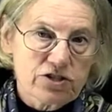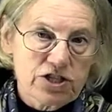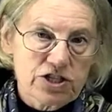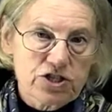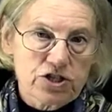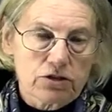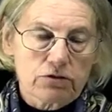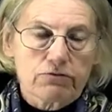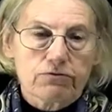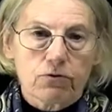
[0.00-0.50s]

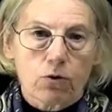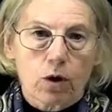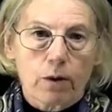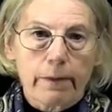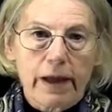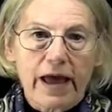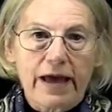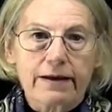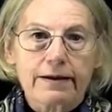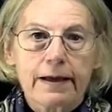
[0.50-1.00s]
digital
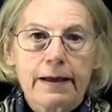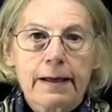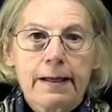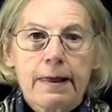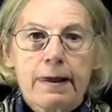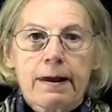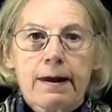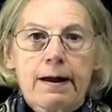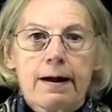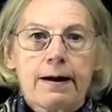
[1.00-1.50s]
format.
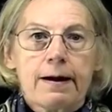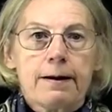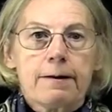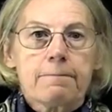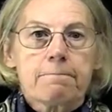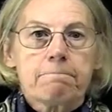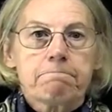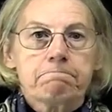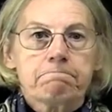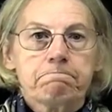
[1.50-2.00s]

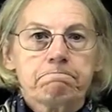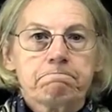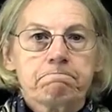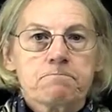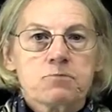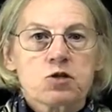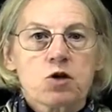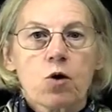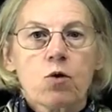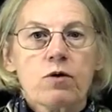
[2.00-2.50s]

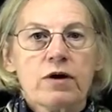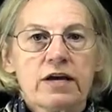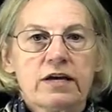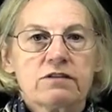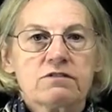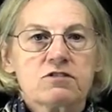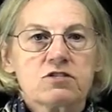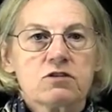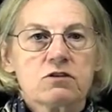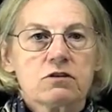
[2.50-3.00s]
So
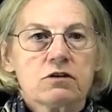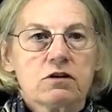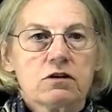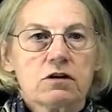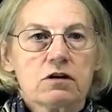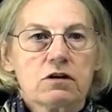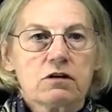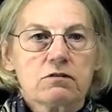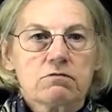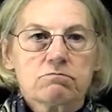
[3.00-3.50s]
it
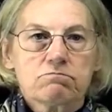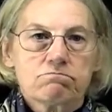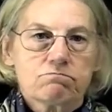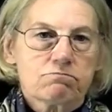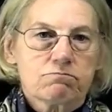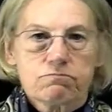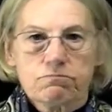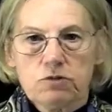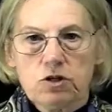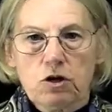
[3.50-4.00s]

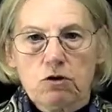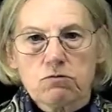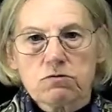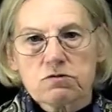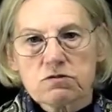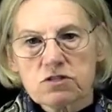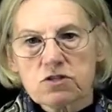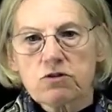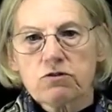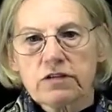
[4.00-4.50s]

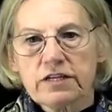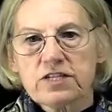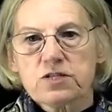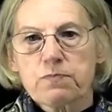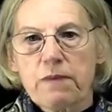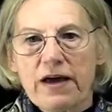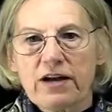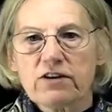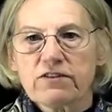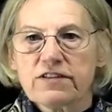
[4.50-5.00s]
certainly is
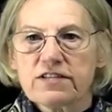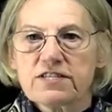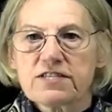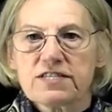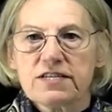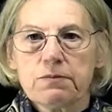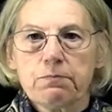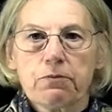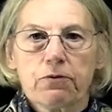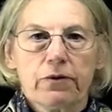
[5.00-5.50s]
better than
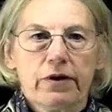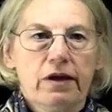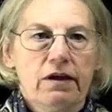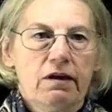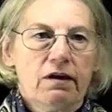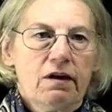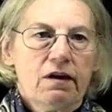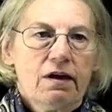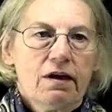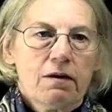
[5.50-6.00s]
CPRI,
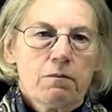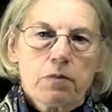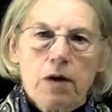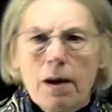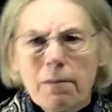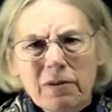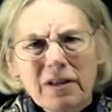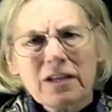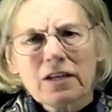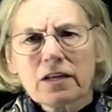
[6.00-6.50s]

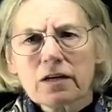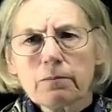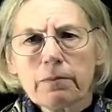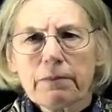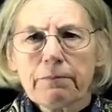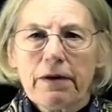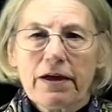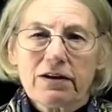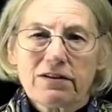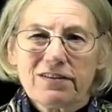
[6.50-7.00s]
probably a little bit
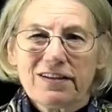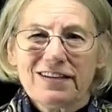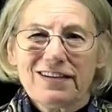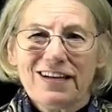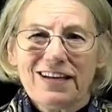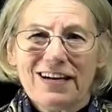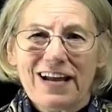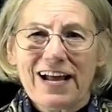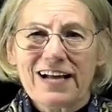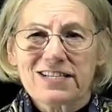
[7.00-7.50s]
better than
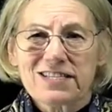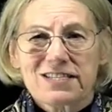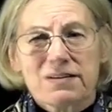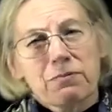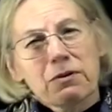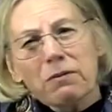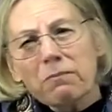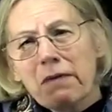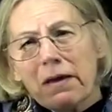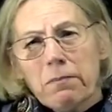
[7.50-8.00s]
enhanced
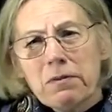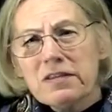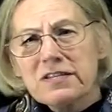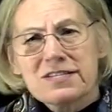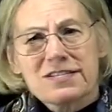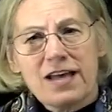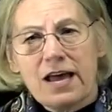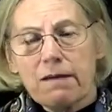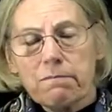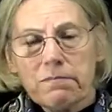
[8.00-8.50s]
CPRI, maybe the
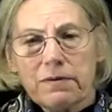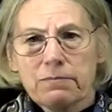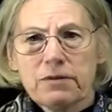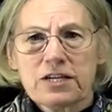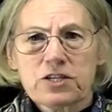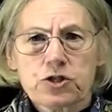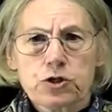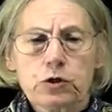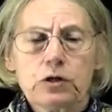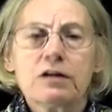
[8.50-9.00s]
same, I'm
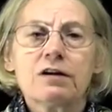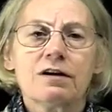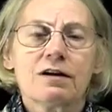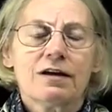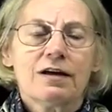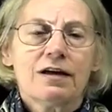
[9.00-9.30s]
not sure.